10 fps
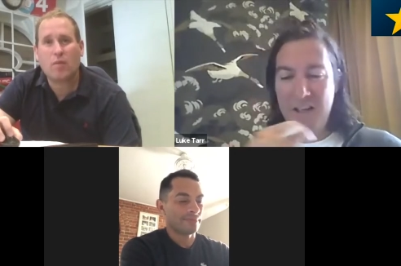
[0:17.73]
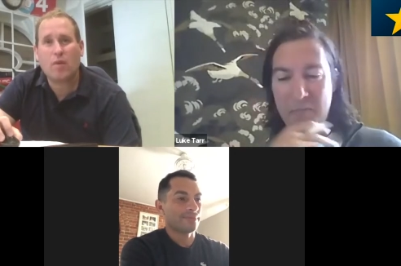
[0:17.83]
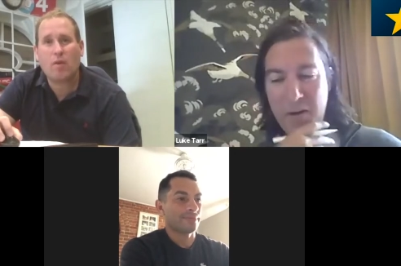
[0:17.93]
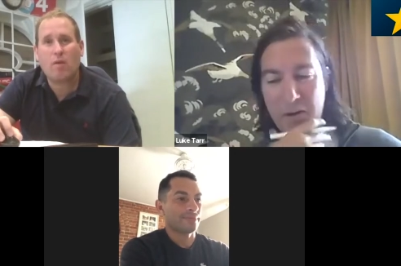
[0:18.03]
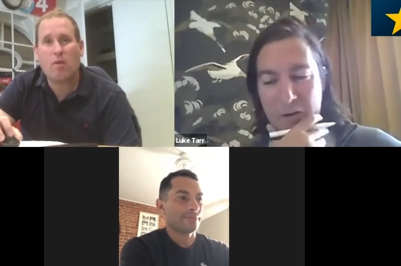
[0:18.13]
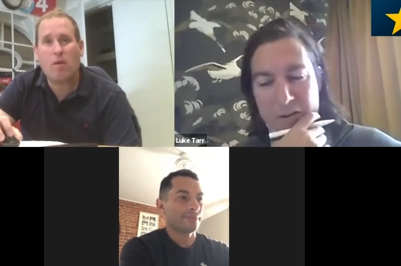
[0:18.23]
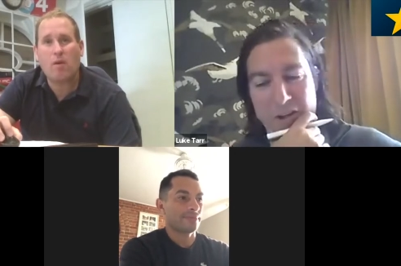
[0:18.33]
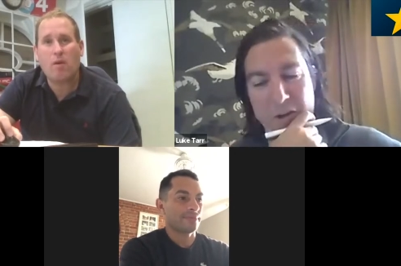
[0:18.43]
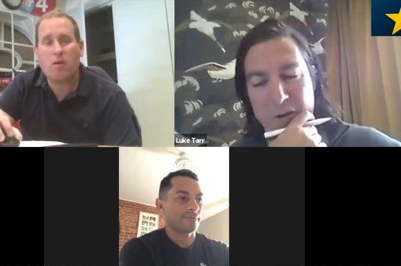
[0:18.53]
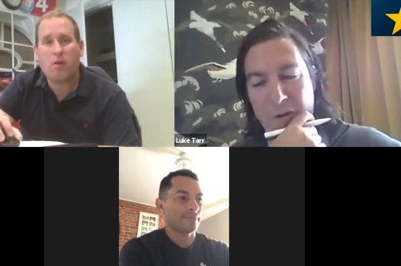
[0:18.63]
Speaker 1: Bill,
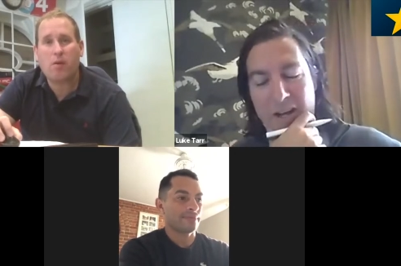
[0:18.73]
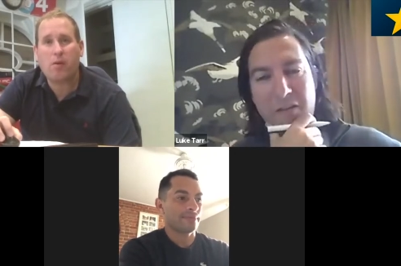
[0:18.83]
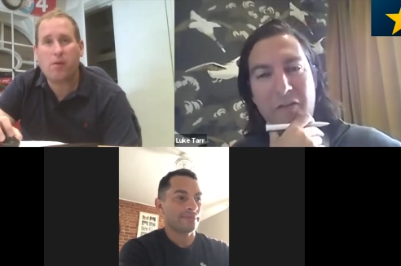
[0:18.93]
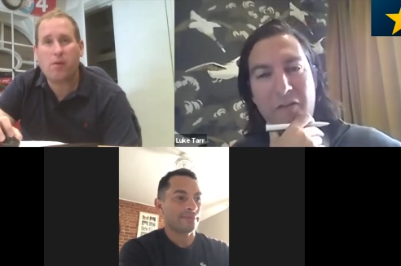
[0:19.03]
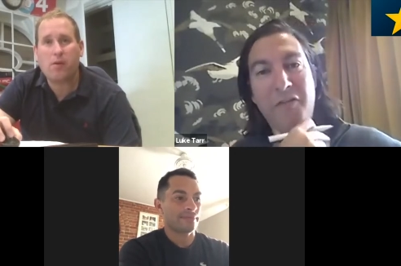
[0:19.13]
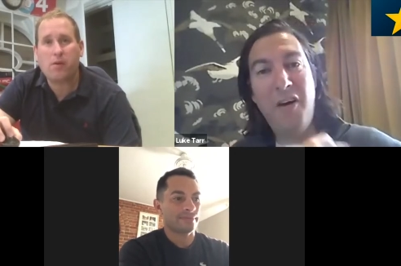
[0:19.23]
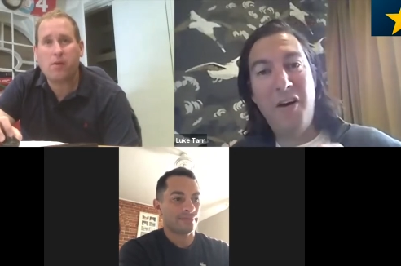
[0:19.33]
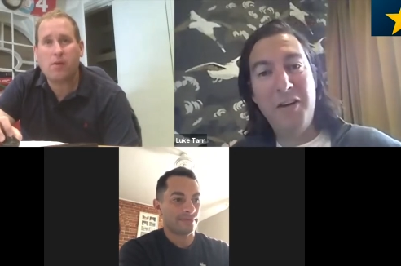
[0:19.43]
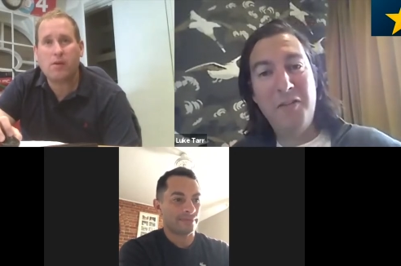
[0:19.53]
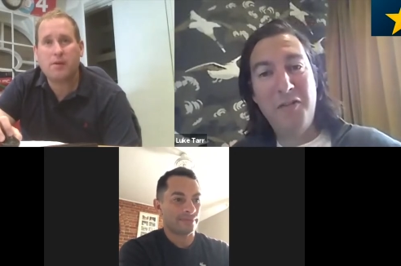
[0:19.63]
you were in
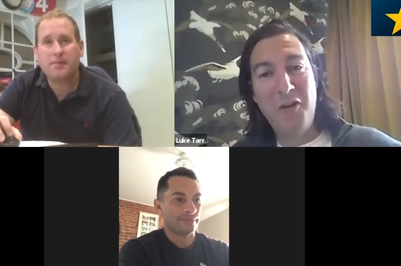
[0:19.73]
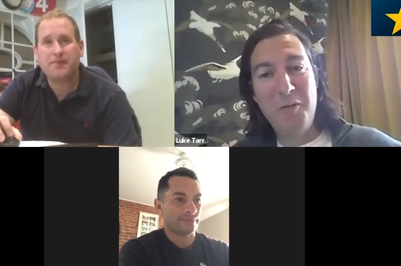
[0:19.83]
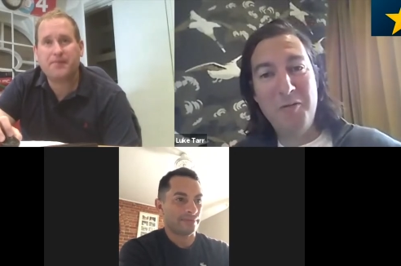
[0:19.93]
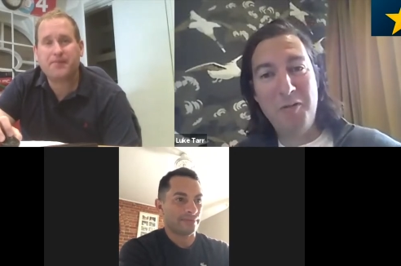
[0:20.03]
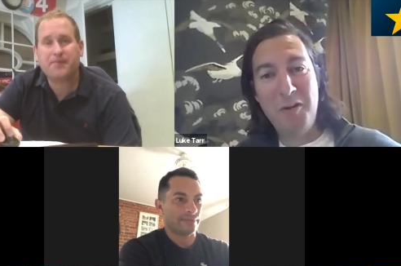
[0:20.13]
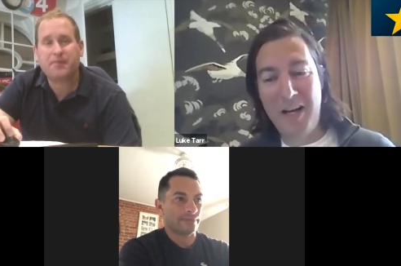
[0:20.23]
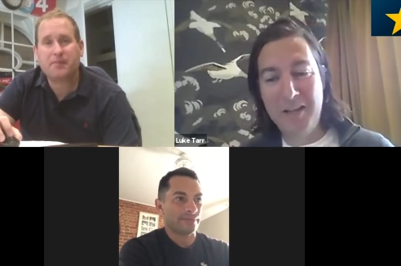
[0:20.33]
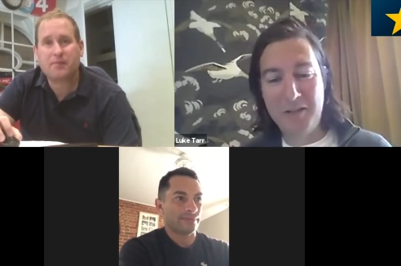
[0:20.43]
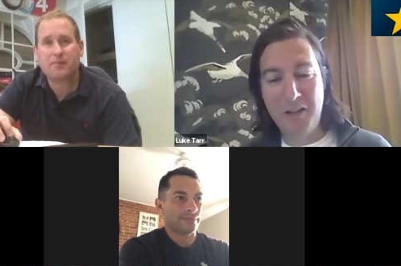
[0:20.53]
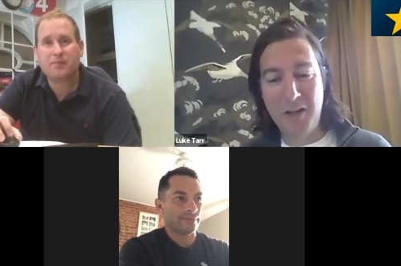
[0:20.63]
flying form at Royal
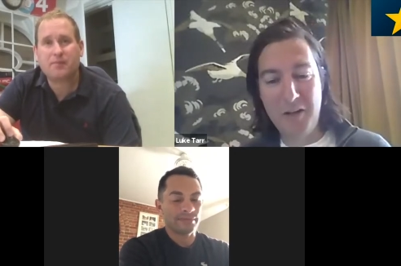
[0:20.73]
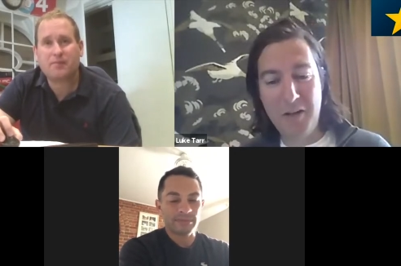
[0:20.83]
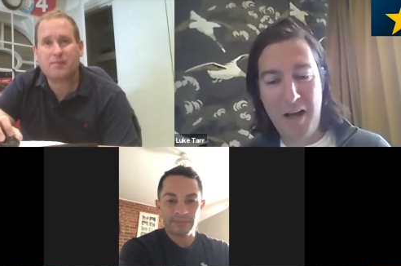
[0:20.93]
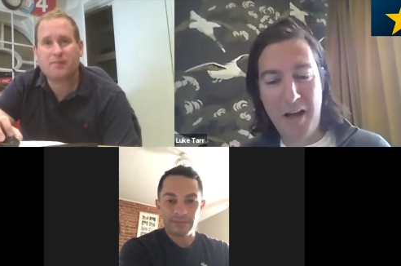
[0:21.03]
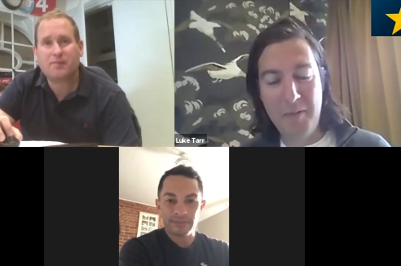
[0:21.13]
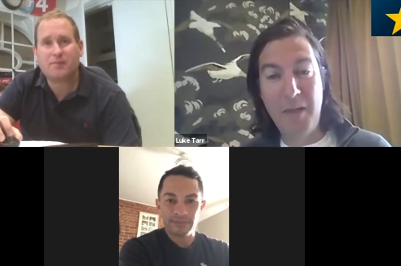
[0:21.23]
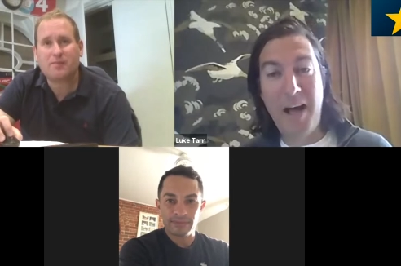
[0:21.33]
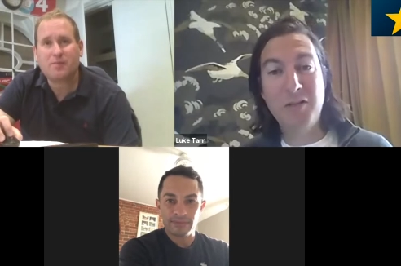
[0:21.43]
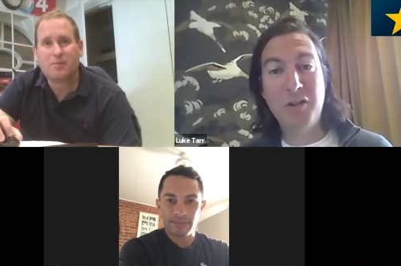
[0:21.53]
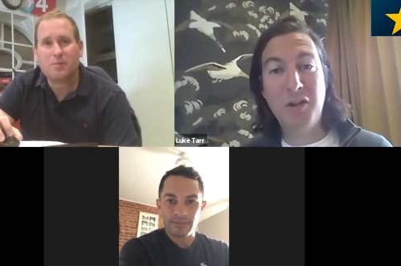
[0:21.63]
Ascot, but
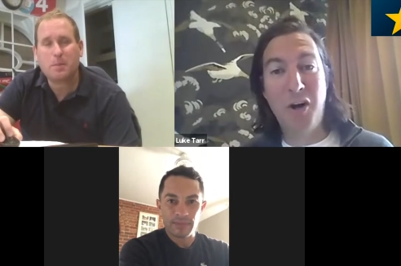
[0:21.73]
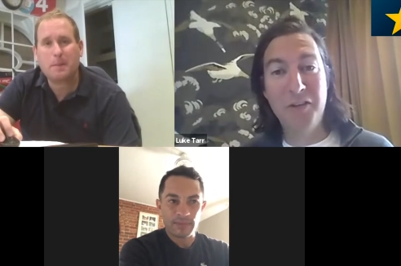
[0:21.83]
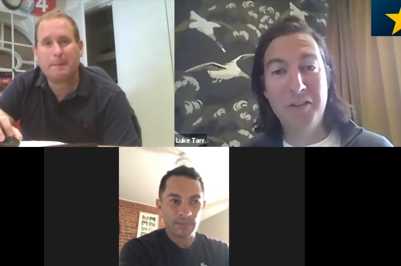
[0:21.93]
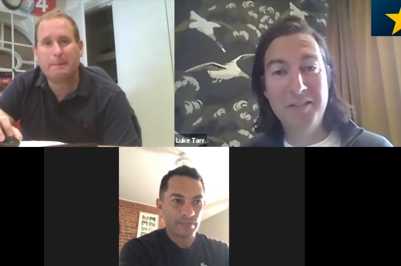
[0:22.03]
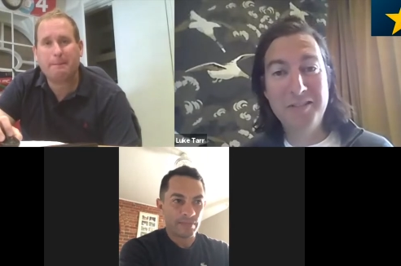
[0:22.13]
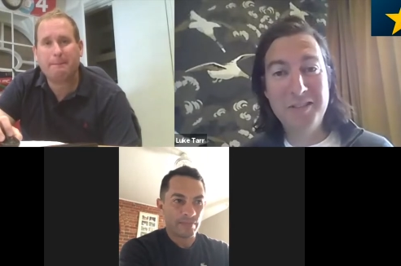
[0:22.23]
that's gone.